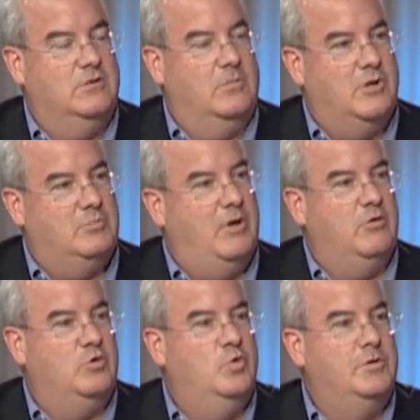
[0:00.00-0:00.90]
There are much
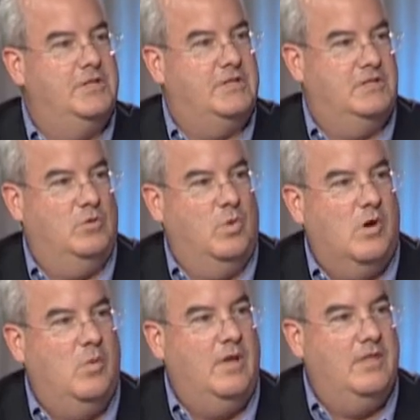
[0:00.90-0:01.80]
better tool sets to
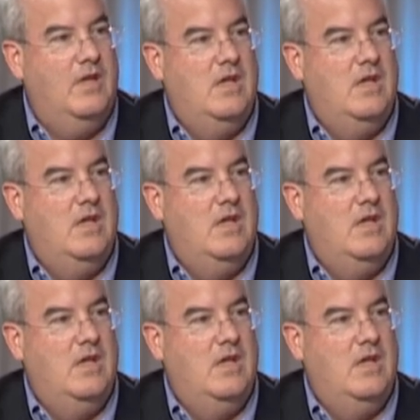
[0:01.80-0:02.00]
work with.